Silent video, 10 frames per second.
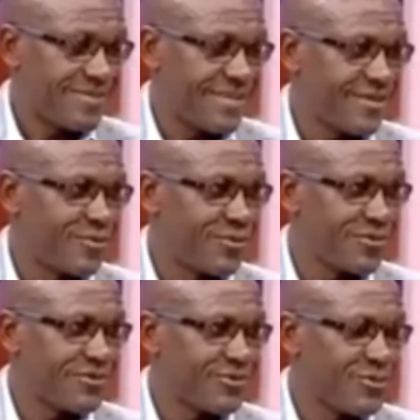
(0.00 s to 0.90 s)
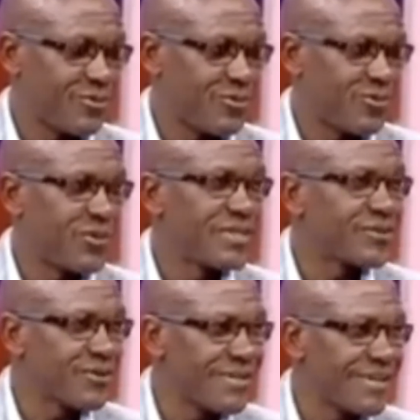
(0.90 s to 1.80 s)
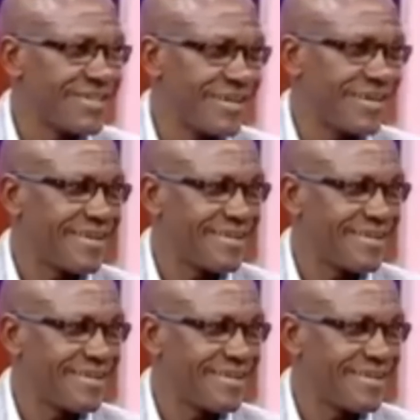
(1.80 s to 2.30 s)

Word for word: That was Winston Churchill.